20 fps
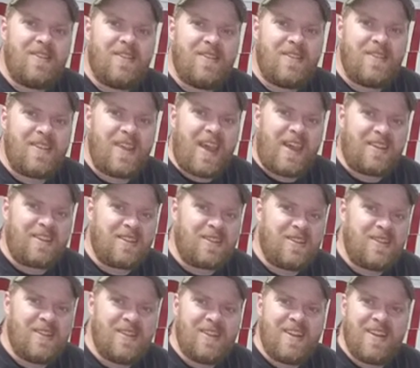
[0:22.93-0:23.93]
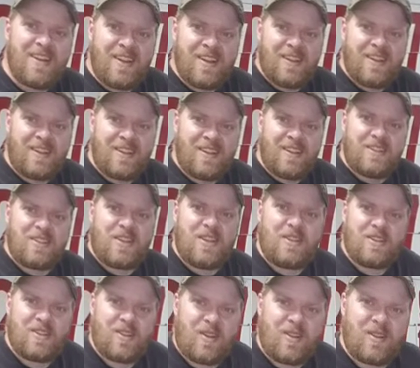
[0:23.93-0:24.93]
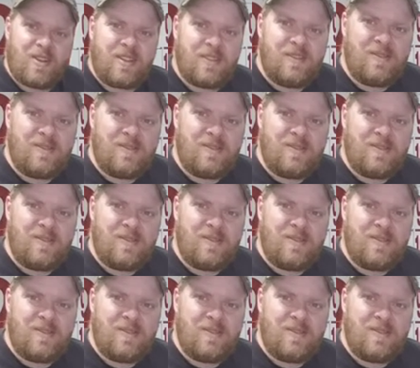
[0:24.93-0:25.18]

Thanks. Let's get started.